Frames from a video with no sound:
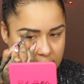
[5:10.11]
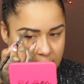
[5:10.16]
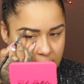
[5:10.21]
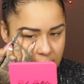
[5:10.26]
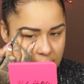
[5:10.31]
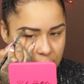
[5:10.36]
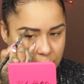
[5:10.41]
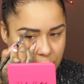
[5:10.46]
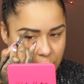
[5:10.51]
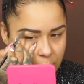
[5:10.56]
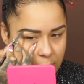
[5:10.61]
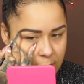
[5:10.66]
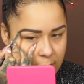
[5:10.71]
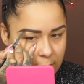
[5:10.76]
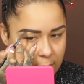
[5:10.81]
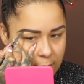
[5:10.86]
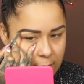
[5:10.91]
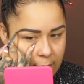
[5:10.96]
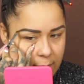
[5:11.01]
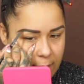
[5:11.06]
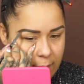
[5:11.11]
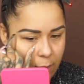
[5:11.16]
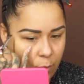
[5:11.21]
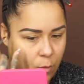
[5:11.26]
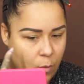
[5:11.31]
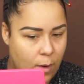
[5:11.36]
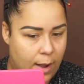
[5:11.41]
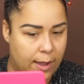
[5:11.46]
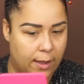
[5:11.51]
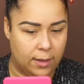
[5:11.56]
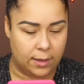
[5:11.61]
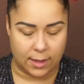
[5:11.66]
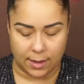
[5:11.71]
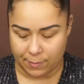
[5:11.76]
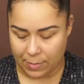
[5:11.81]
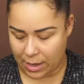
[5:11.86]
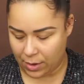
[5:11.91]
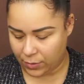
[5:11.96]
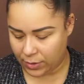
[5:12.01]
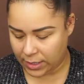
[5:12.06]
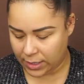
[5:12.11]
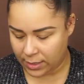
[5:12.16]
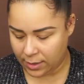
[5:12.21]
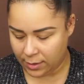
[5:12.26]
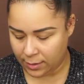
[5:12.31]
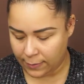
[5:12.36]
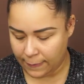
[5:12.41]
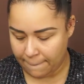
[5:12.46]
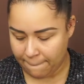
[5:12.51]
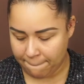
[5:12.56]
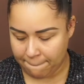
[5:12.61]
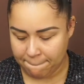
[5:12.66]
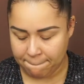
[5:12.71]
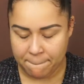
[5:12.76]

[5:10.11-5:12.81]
that I do not get while I'm out here.